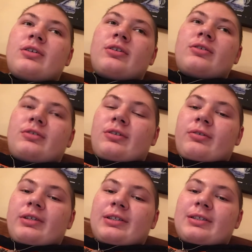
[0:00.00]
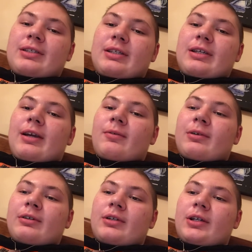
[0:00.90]
So, let's see, I
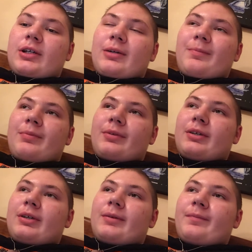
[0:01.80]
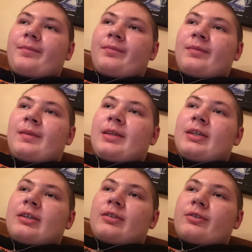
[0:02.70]
woke up, um,
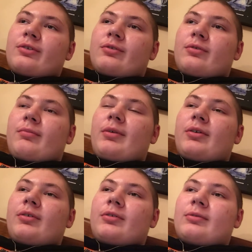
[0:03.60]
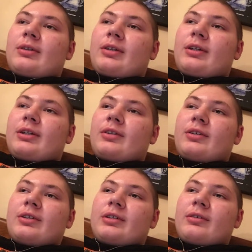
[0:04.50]
to mower running,
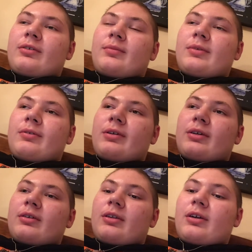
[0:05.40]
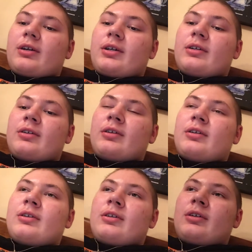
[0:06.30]
because they were mowing our lawn,
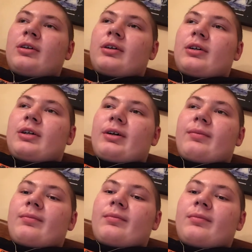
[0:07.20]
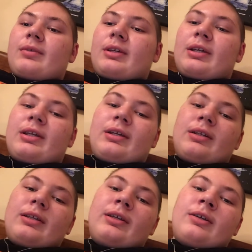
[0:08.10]
um,
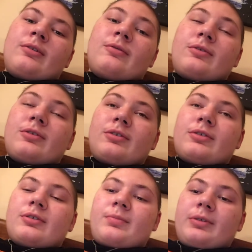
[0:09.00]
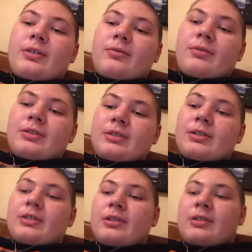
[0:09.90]
and it was pretty
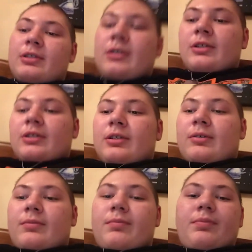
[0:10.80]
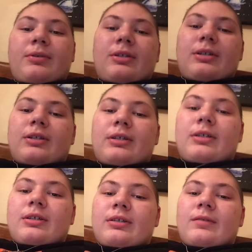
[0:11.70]
noisy, but,
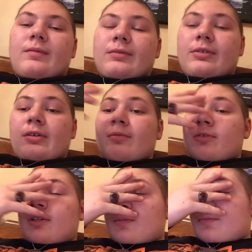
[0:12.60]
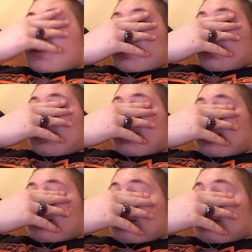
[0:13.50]
um, so I woke up to that,